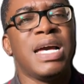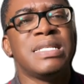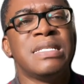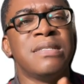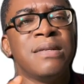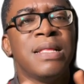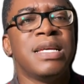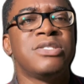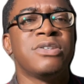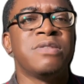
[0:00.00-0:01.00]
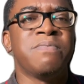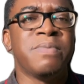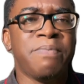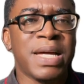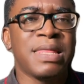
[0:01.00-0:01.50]
as it relates to
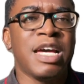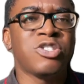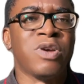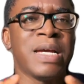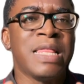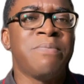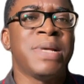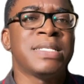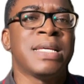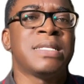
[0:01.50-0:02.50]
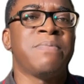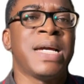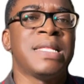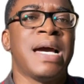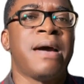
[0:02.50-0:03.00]
matters or elements that
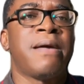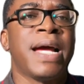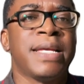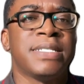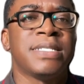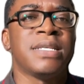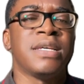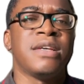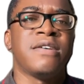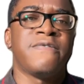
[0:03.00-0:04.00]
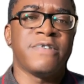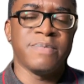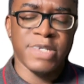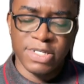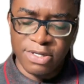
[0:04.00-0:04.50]
might arise
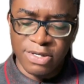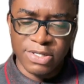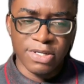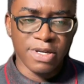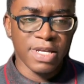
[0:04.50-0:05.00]
from this cause.